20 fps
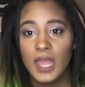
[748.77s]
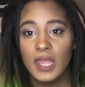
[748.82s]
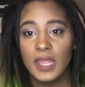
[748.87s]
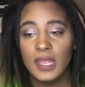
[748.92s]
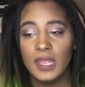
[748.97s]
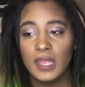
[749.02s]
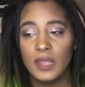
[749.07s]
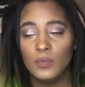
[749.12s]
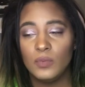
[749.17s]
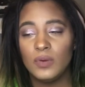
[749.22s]

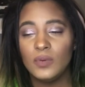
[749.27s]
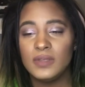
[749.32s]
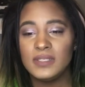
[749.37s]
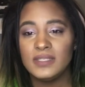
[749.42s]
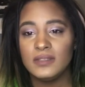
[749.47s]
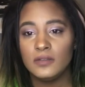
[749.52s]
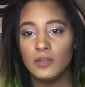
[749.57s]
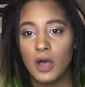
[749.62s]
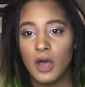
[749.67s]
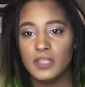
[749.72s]
and well, it
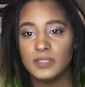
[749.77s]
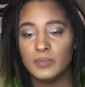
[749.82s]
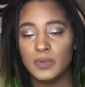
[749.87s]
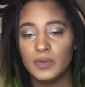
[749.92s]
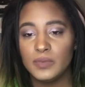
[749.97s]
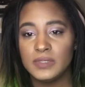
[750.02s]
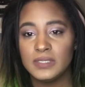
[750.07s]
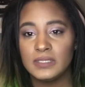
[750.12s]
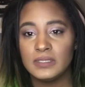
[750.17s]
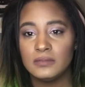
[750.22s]
wasn't lost, but it
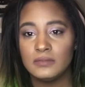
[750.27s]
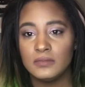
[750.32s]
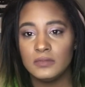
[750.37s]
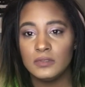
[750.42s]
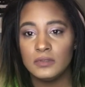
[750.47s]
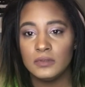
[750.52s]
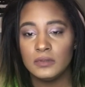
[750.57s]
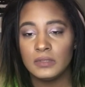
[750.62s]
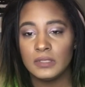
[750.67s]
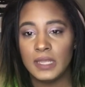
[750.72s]
was
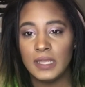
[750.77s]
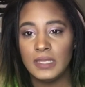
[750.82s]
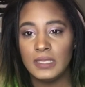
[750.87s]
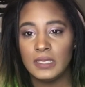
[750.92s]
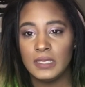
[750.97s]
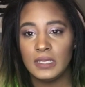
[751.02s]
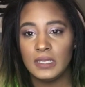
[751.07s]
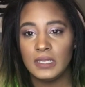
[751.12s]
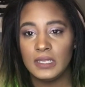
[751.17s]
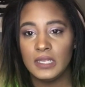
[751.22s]
late
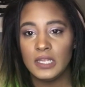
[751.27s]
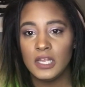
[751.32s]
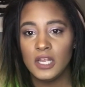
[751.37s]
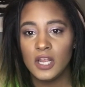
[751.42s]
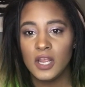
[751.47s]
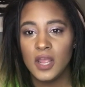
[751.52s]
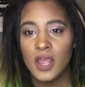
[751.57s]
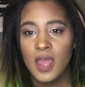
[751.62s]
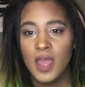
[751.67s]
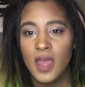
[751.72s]
getting
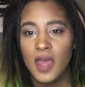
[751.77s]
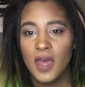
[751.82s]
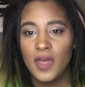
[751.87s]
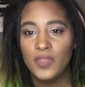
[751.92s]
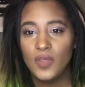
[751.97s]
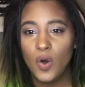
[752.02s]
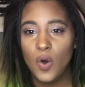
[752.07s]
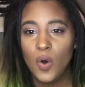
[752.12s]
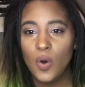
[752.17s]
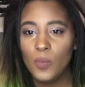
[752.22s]
here, and
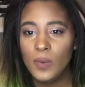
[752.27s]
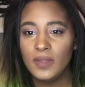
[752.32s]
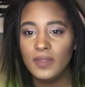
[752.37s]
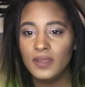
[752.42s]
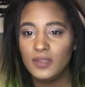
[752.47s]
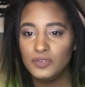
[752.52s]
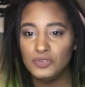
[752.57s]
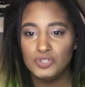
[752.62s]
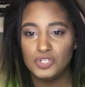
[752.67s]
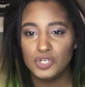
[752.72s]
the whole way that
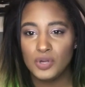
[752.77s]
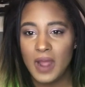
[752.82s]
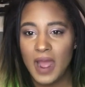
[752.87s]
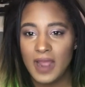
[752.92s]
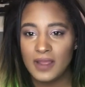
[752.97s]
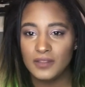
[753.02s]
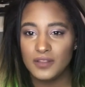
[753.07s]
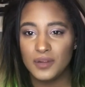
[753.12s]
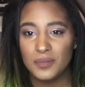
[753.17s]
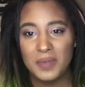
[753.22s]
you
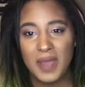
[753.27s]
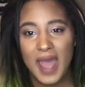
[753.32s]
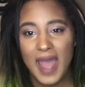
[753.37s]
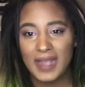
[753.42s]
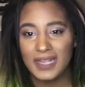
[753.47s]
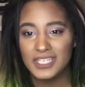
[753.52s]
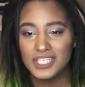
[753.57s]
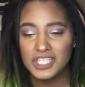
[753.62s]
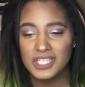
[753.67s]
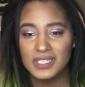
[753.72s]
track their
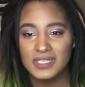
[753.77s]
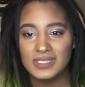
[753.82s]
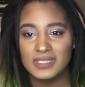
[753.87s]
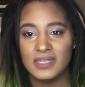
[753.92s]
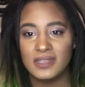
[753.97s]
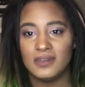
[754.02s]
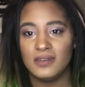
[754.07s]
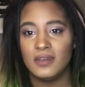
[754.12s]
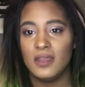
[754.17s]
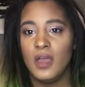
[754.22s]
packages
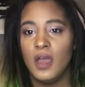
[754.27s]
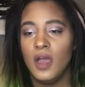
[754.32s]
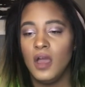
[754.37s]
and